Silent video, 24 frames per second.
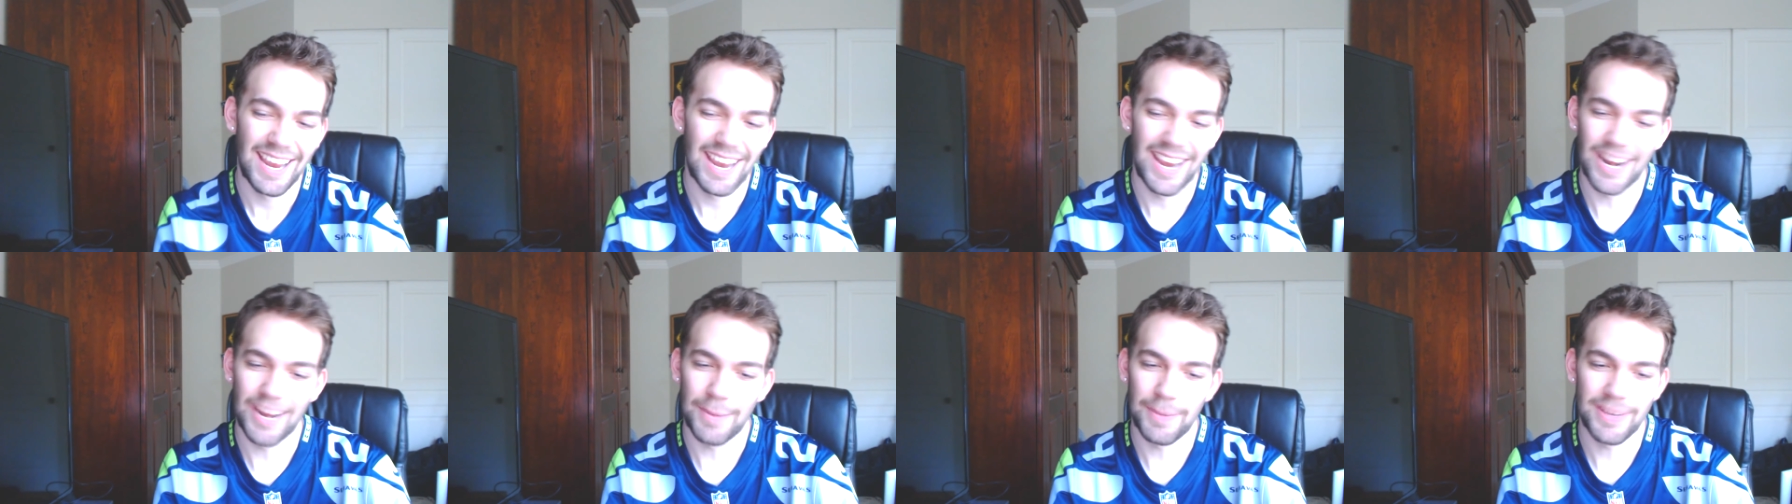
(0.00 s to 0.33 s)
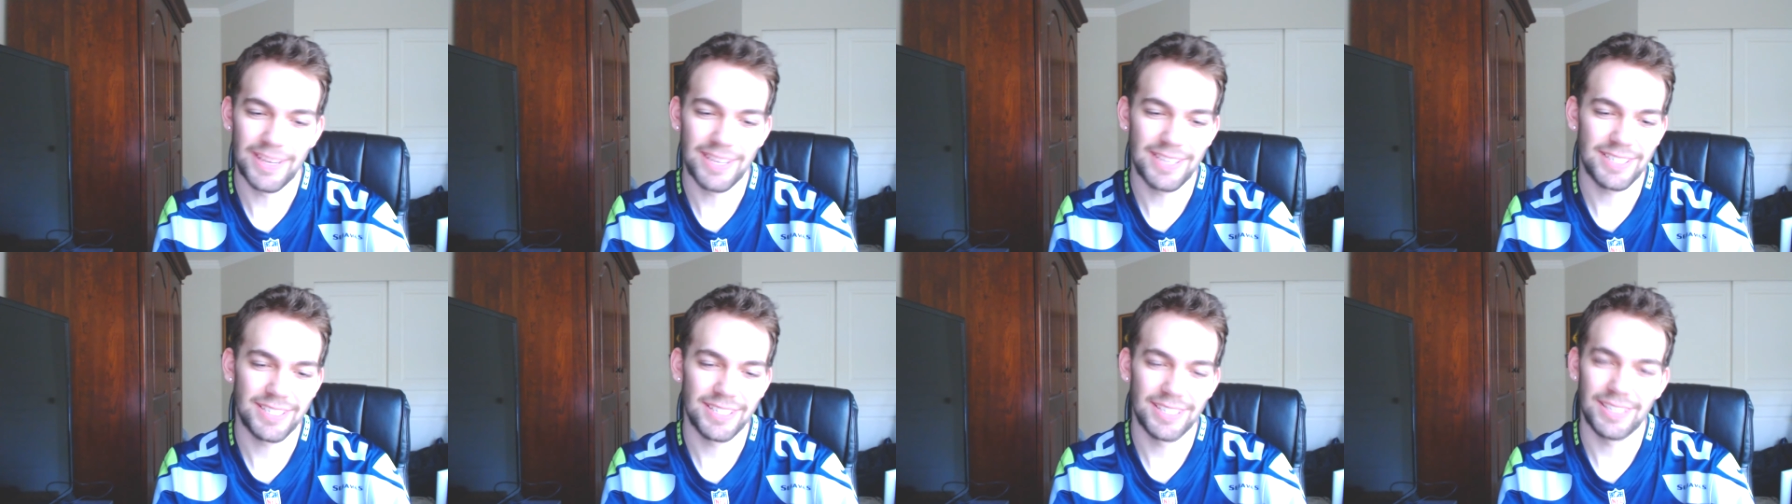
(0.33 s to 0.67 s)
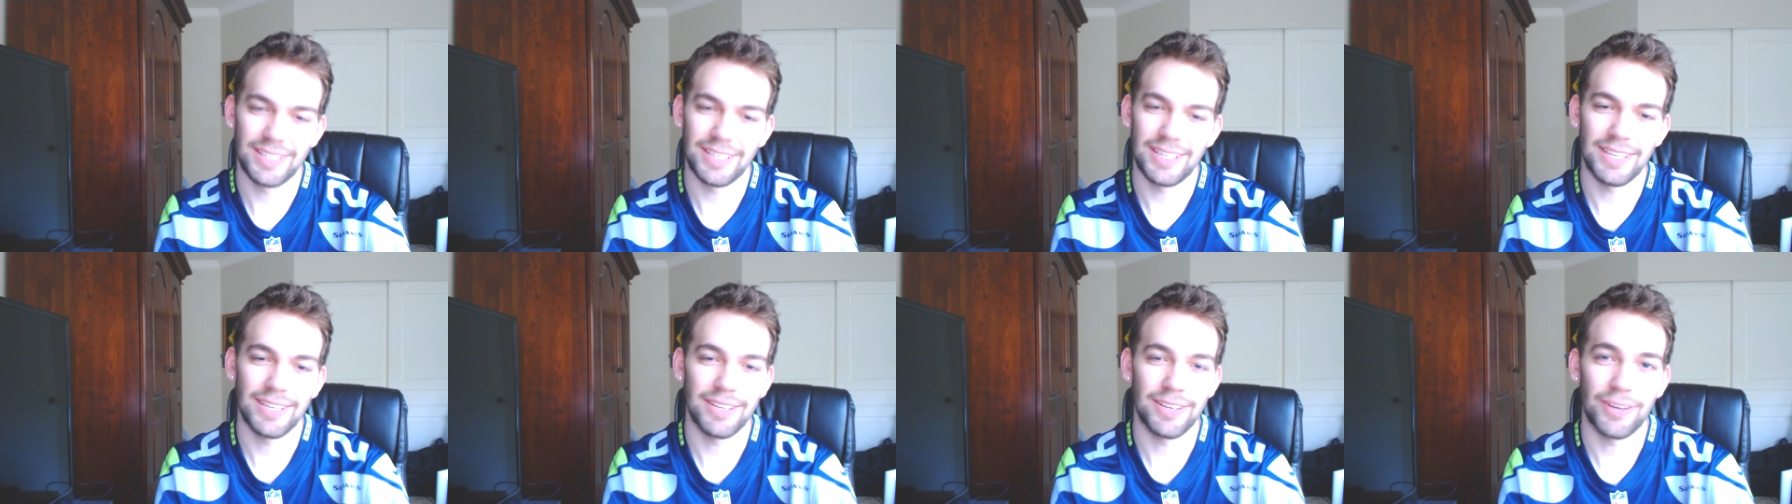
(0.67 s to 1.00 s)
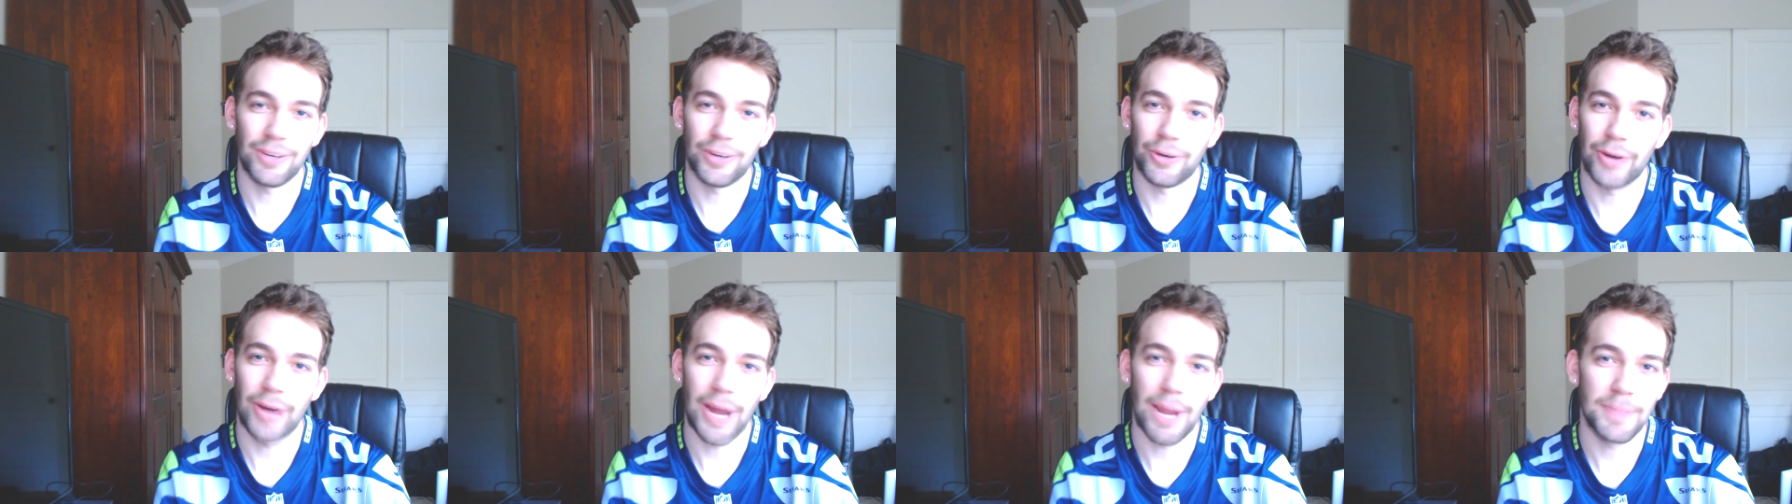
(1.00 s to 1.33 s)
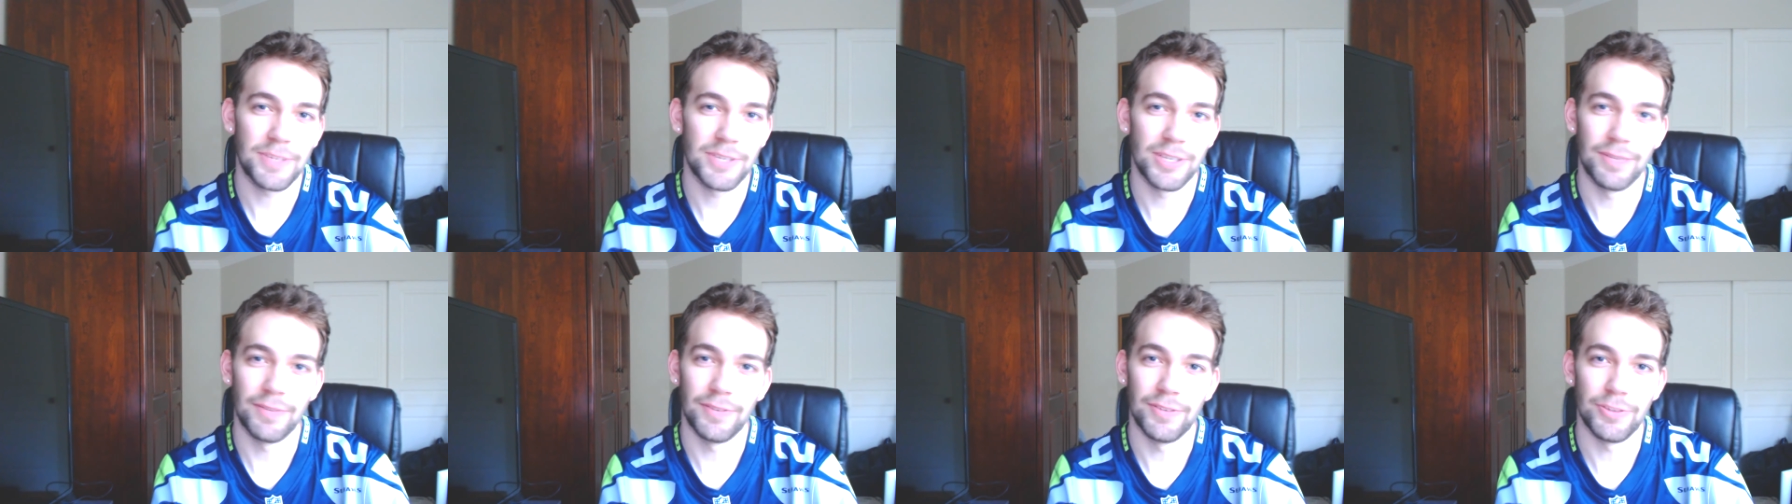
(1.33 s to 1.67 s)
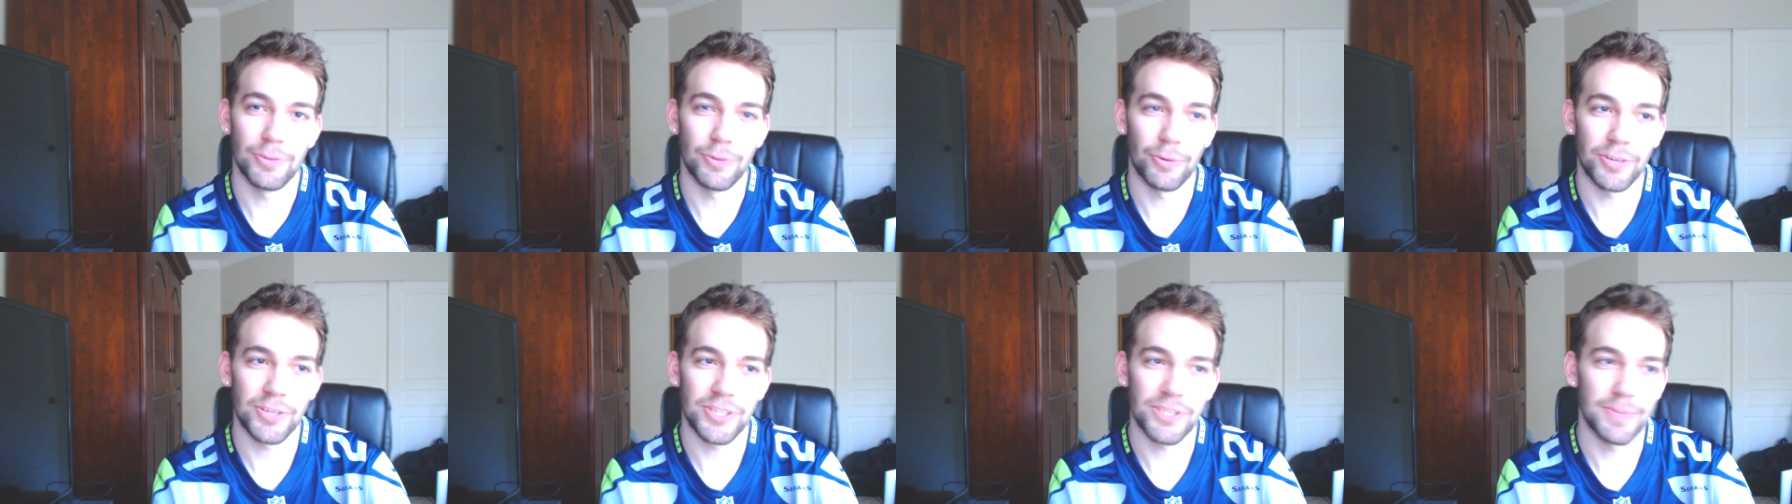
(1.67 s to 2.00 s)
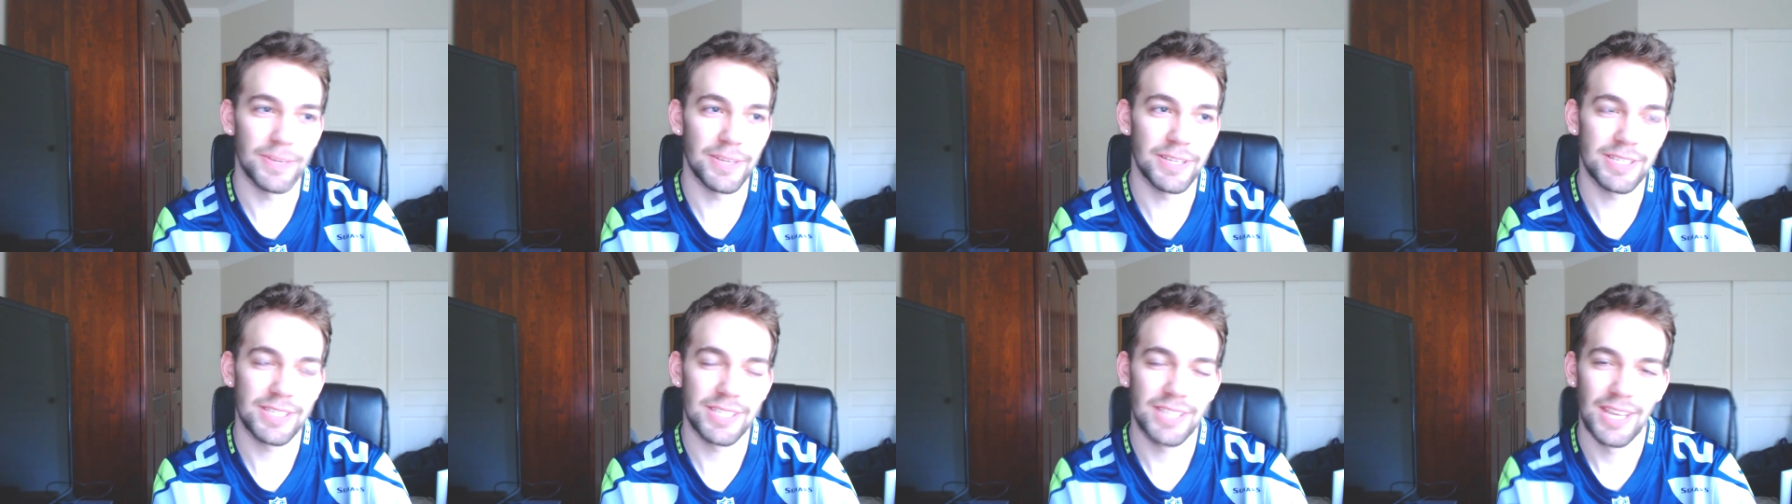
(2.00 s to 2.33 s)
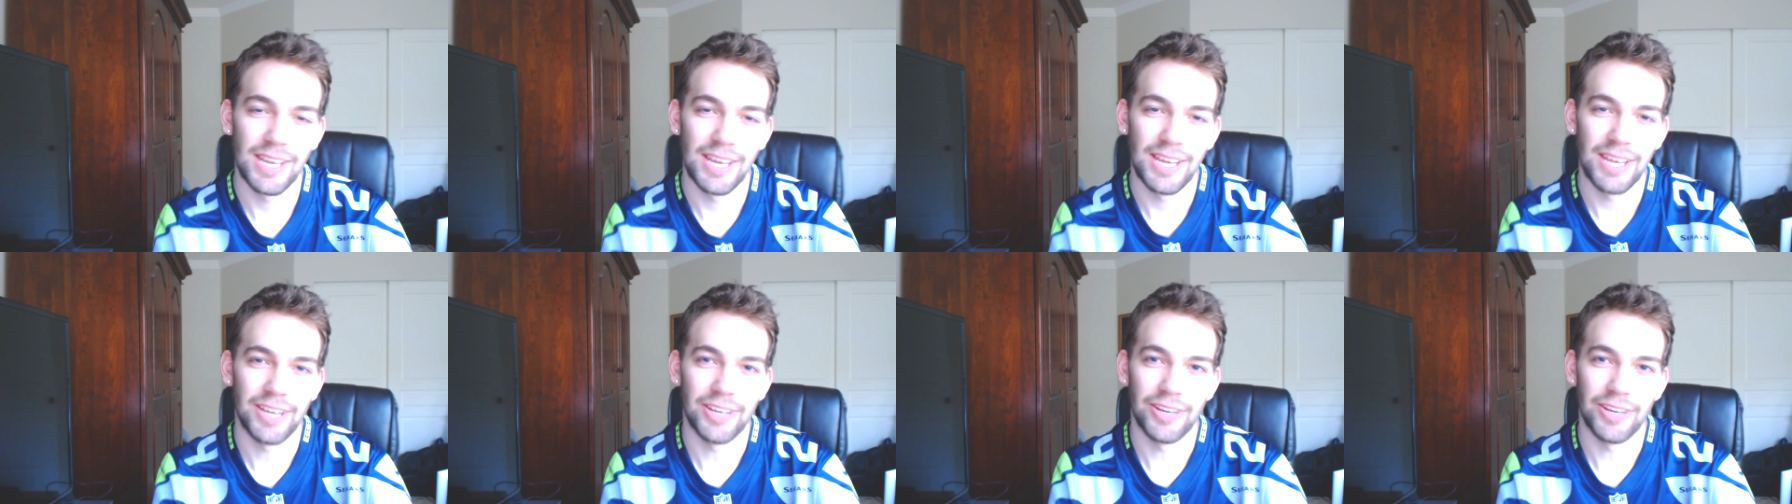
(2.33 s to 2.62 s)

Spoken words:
And, I mean, he's going to get a crap ton of endorsements.